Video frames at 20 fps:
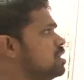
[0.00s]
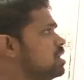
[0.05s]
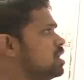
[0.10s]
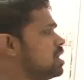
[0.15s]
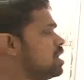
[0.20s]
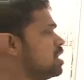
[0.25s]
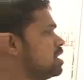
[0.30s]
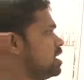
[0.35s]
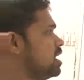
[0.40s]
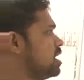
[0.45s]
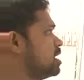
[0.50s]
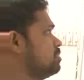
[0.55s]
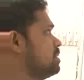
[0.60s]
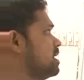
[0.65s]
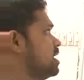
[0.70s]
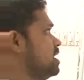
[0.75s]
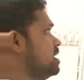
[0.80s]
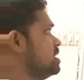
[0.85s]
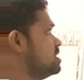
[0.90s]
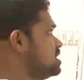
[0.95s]
done
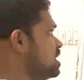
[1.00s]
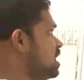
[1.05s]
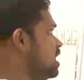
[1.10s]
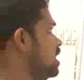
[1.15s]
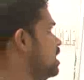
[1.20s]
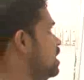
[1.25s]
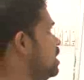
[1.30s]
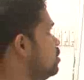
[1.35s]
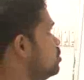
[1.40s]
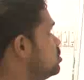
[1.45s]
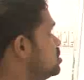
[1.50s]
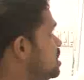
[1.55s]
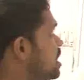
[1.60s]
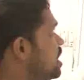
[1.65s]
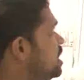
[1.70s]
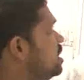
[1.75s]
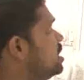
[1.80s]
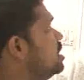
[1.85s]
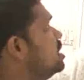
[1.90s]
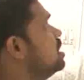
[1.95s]
very easily
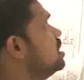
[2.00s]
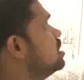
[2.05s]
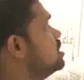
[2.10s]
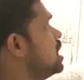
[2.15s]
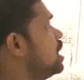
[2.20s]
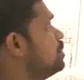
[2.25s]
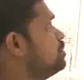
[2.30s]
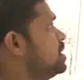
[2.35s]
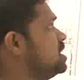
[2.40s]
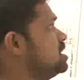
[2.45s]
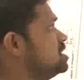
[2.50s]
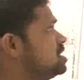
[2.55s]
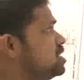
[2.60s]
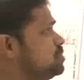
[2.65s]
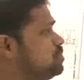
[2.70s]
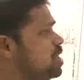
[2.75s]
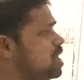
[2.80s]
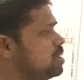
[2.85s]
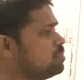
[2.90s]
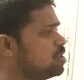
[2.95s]
using the
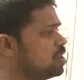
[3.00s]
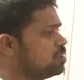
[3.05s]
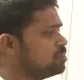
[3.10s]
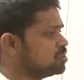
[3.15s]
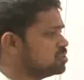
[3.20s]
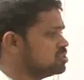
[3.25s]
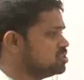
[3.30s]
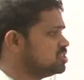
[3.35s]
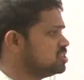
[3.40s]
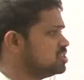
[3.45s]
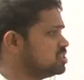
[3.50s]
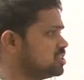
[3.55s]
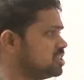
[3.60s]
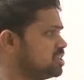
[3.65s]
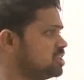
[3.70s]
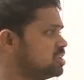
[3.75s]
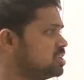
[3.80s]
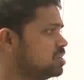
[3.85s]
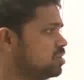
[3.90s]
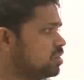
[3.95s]
principle of homogeneity.
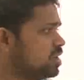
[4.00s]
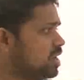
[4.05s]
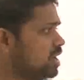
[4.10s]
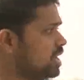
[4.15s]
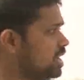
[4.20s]
Look at